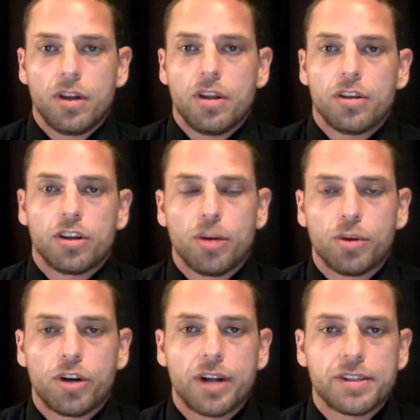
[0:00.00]
The
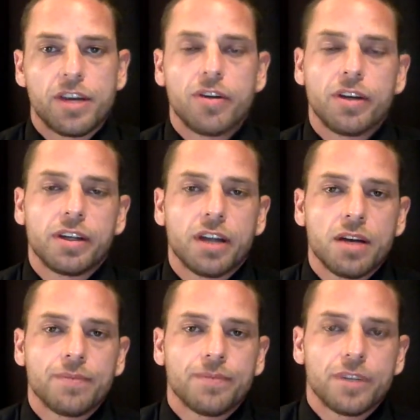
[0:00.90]
global criteria
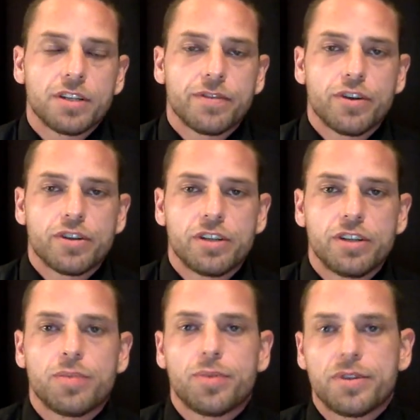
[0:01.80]
here is firstly
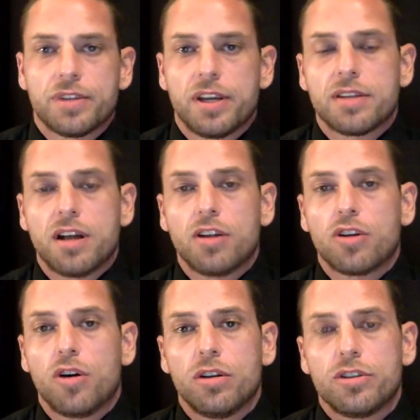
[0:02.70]
to present
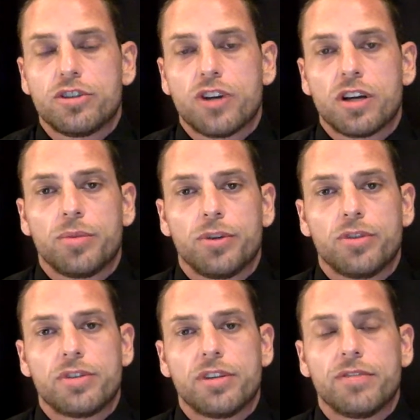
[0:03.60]
alcohol and drug
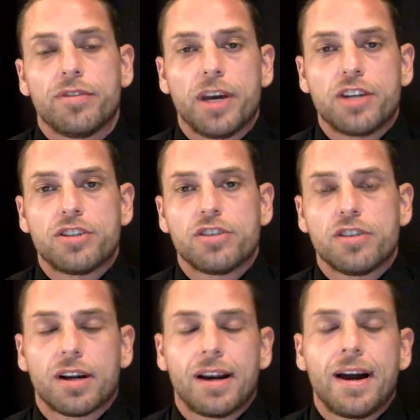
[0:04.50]
abuse information to
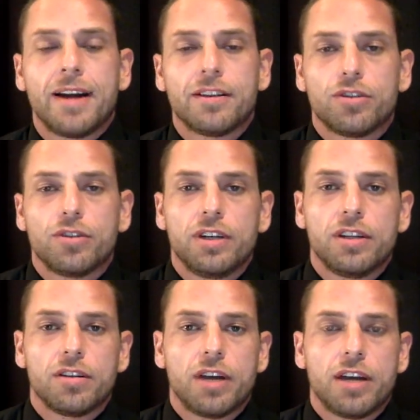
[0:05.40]
the client through
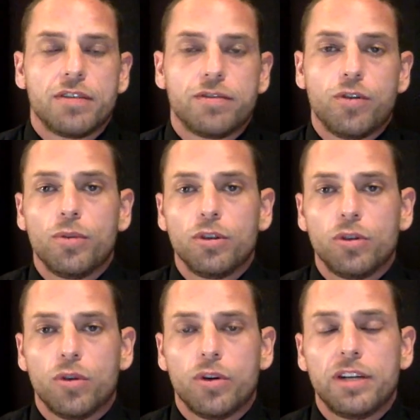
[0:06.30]
either a formal
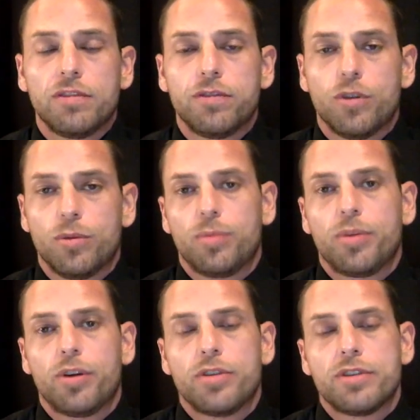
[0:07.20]
or informal
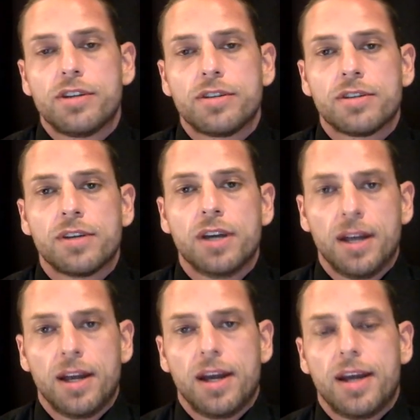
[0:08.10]
process,
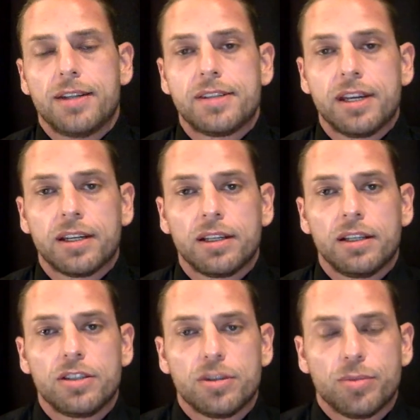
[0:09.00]
and
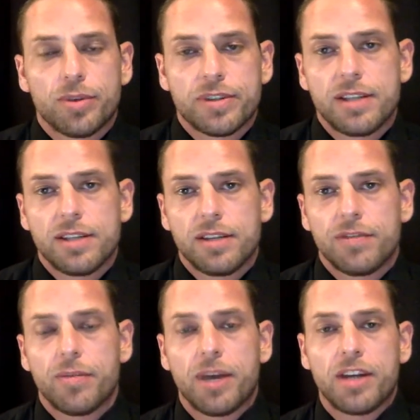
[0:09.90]
secondly to present
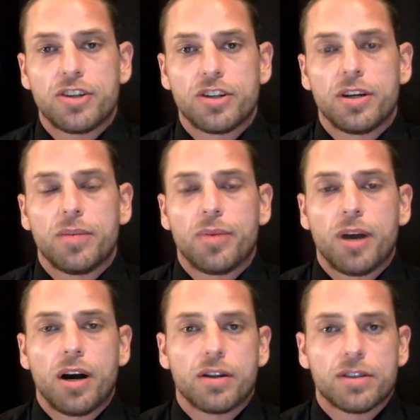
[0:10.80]
information
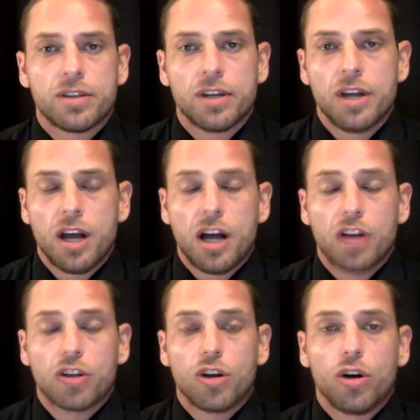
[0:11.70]
about
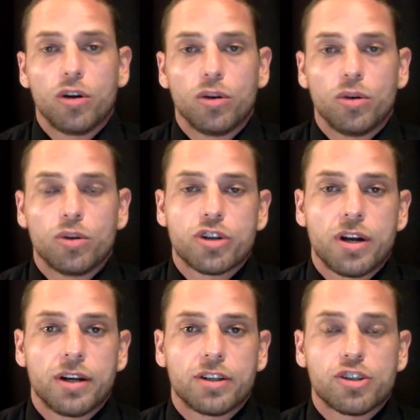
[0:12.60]
alcohol or
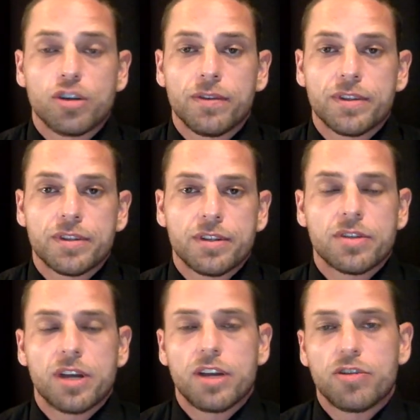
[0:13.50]
drug
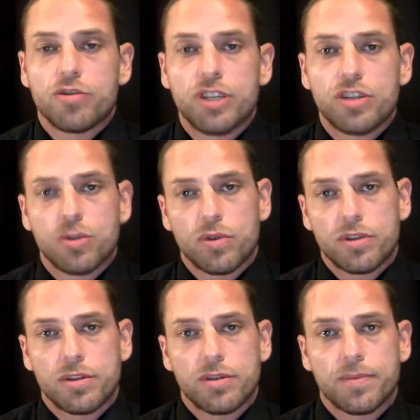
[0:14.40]
services and
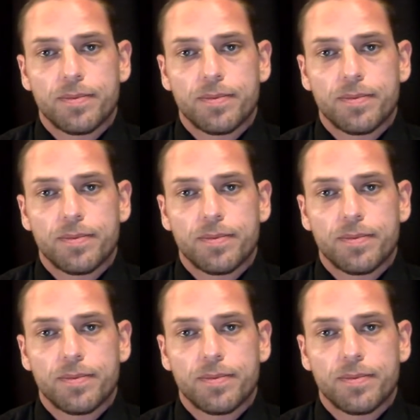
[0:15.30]
resources.